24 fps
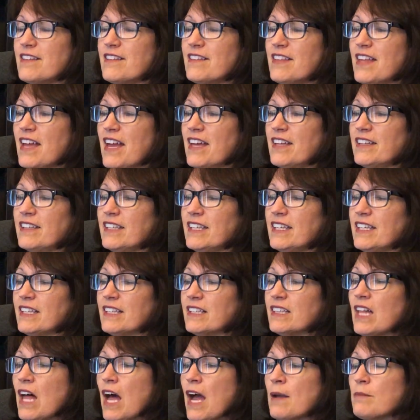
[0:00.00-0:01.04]
Then he
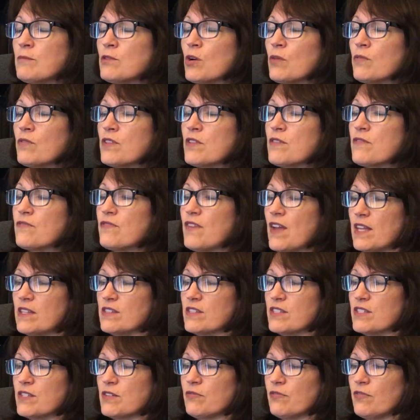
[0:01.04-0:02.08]
climbed over the
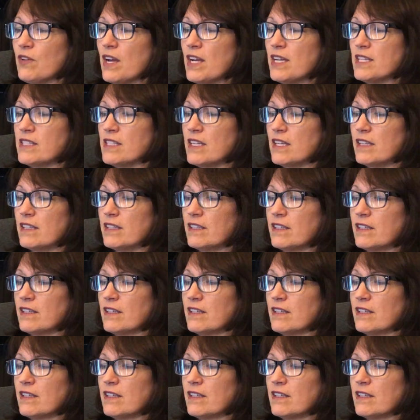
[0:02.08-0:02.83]
fence to find it.